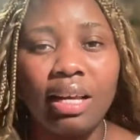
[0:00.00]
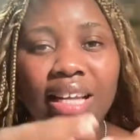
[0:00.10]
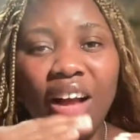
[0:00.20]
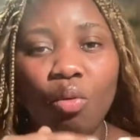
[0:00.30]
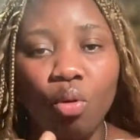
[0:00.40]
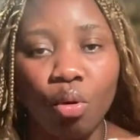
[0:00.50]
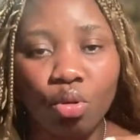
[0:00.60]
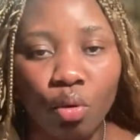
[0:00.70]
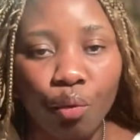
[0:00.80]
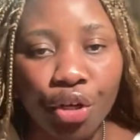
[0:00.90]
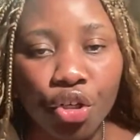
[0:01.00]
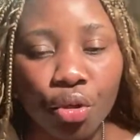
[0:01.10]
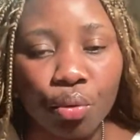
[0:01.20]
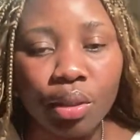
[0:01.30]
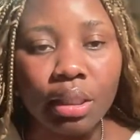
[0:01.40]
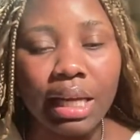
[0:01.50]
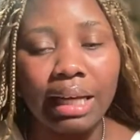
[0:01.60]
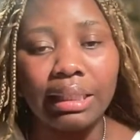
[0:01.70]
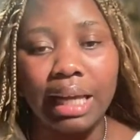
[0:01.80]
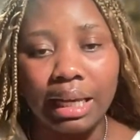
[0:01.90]
That could also reduce the
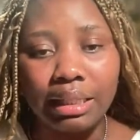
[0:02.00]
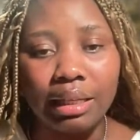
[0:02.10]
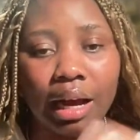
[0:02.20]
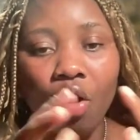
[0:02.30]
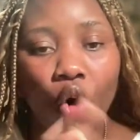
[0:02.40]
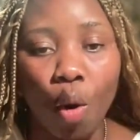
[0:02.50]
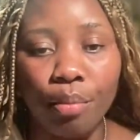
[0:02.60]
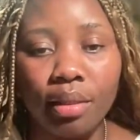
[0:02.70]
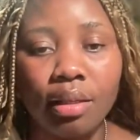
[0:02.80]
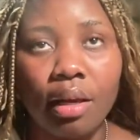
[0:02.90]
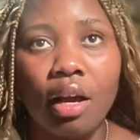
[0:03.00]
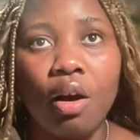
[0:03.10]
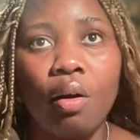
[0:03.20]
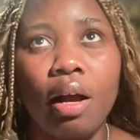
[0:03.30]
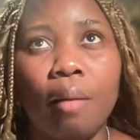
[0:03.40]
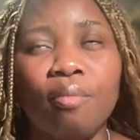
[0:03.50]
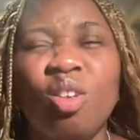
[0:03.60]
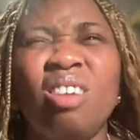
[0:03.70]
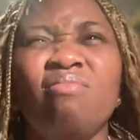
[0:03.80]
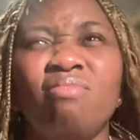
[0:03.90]
anxiety that comes.
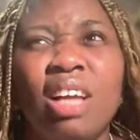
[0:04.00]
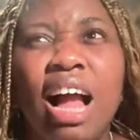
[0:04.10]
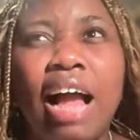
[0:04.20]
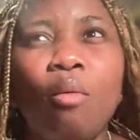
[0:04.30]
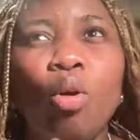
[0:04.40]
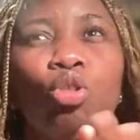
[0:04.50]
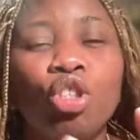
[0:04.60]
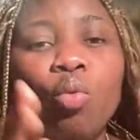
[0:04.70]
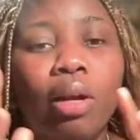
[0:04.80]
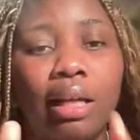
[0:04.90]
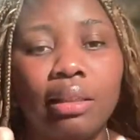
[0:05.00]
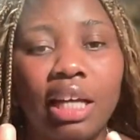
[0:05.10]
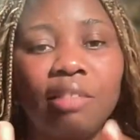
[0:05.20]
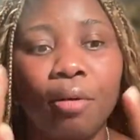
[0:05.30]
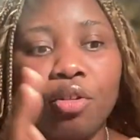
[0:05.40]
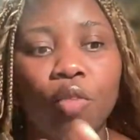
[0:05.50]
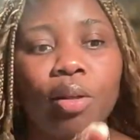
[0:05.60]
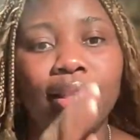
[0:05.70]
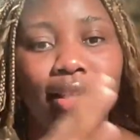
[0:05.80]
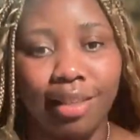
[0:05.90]
Not I don't want to use the word anxiety because
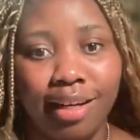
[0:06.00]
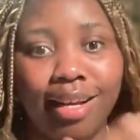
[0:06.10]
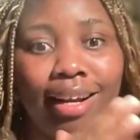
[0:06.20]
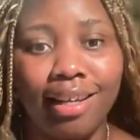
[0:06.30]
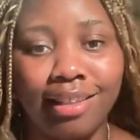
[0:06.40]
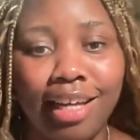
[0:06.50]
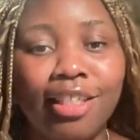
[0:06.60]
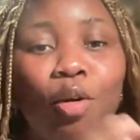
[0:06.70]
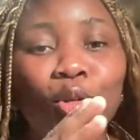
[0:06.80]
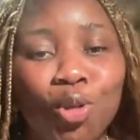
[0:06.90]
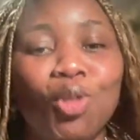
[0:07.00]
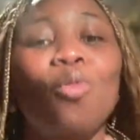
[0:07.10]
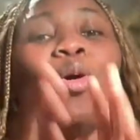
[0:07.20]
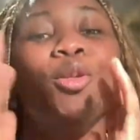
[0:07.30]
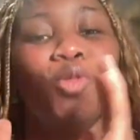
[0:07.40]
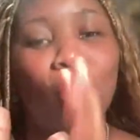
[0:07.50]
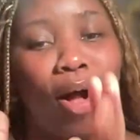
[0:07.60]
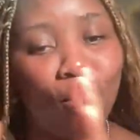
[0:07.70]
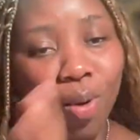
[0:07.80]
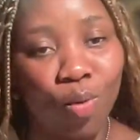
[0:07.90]
obviously there's clinical anxiety. I want to use the word
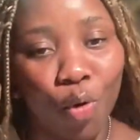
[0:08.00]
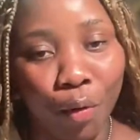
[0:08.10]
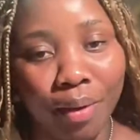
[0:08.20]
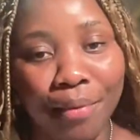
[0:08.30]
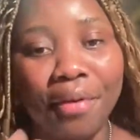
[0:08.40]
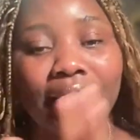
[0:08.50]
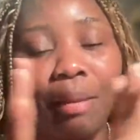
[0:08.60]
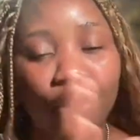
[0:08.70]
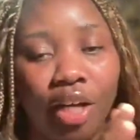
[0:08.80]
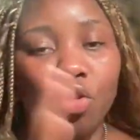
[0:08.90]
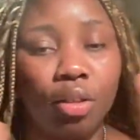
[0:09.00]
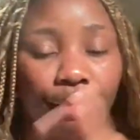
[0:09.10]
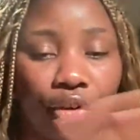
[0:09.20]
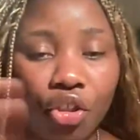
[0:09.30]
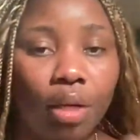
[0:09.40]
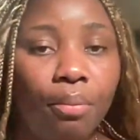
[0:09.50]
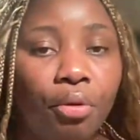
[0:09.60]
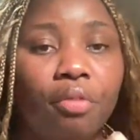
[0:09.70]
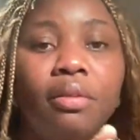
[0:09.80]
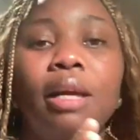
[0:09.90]
normal mom worry because I'm trying to differentiate
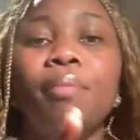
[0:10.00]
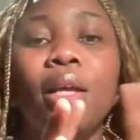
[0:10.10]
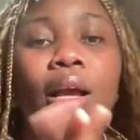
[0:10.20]
both of them.